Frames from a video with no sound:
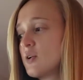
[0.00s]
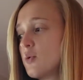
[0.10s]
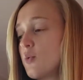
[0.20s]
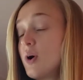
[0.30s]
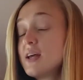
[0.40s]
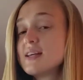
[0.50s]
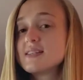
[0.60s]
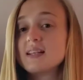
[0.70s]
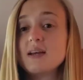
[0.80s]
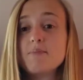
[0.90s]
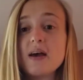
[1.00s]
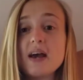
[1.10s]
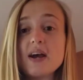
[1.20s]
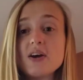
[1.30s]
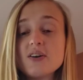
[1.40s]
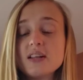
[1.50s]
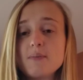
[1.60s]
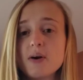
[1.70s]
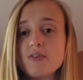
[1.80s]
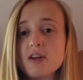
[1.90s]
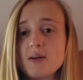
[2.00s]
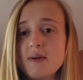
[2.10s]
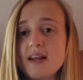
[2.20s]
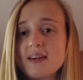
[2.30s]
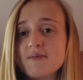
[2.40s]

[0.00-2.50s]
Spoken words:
what does liberi mean?